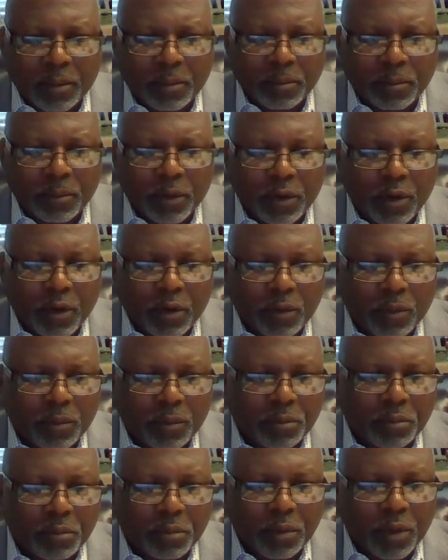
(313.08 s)
you know,
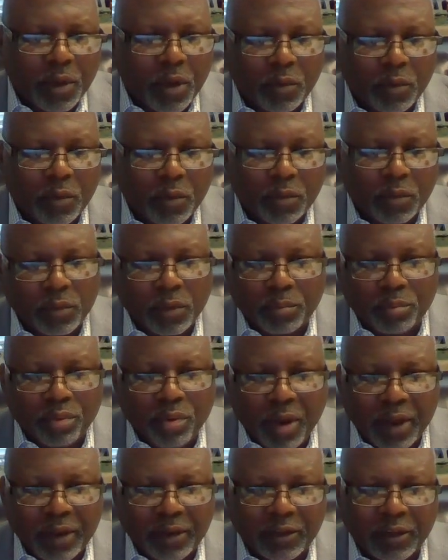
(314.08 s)
go through the
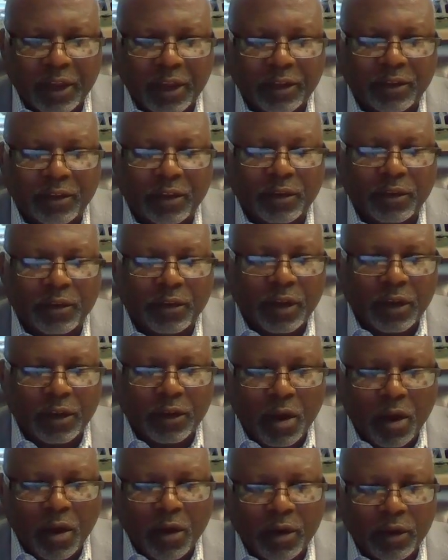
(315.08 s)
process and
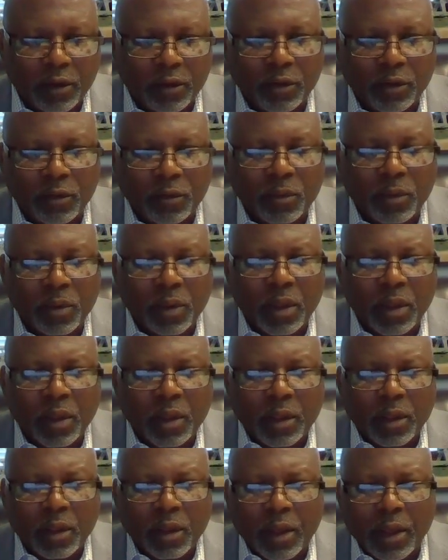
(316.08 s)
argue
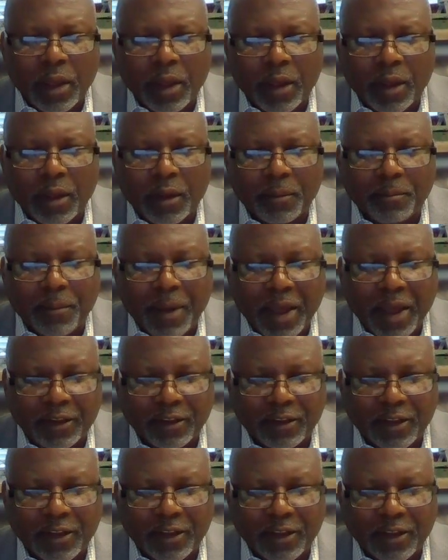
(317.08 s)
my
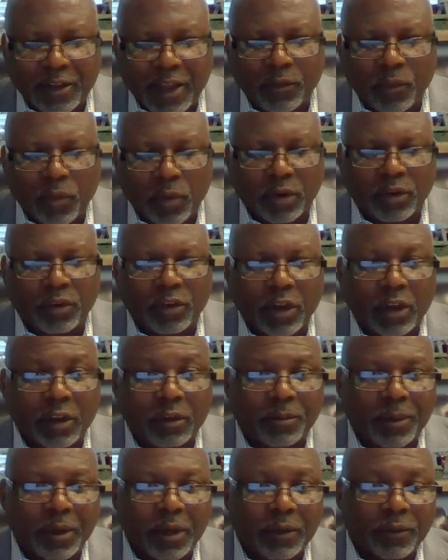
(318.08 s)
side for the
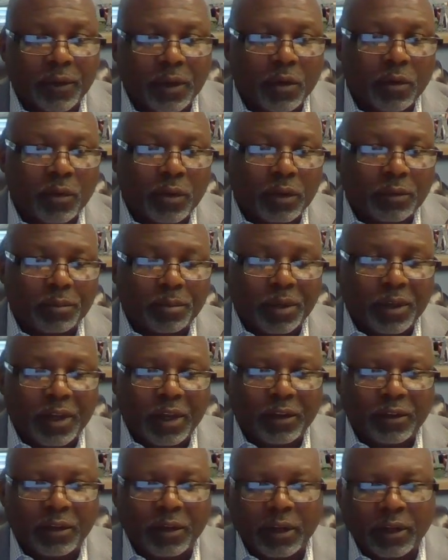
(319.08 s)
judgment, even though it's
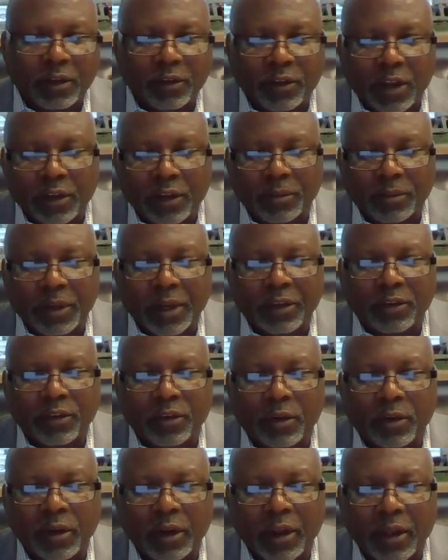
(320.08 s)
potentially a judgment that you're
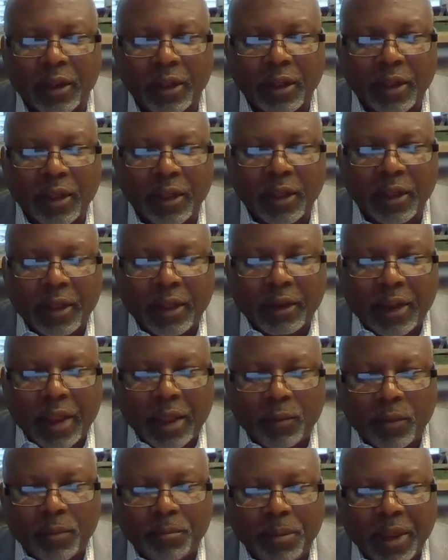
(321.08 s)
gonna, that
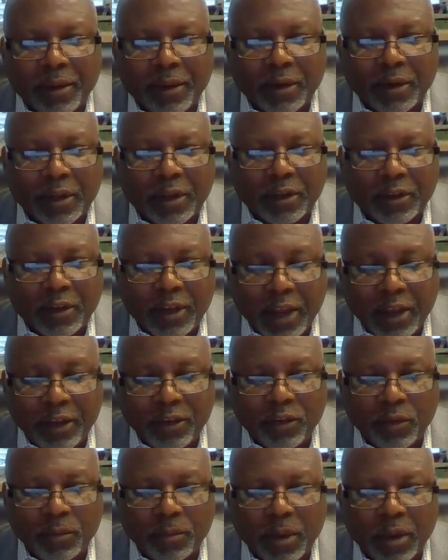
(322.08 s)
would be able to
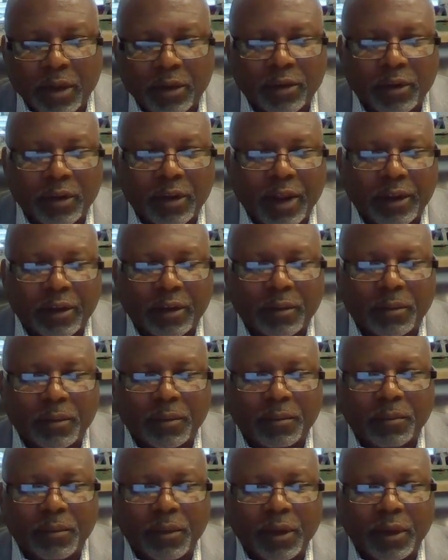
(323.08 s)
continue because you're not the,
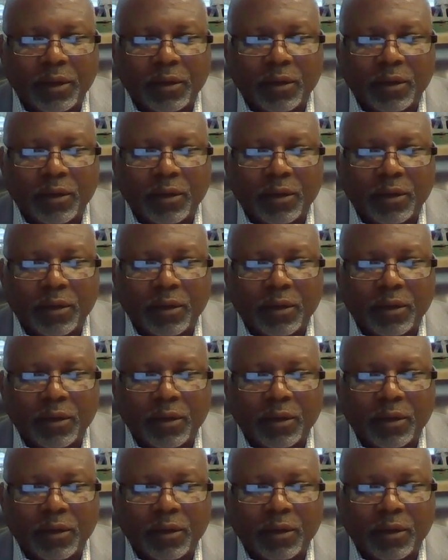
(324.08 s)
you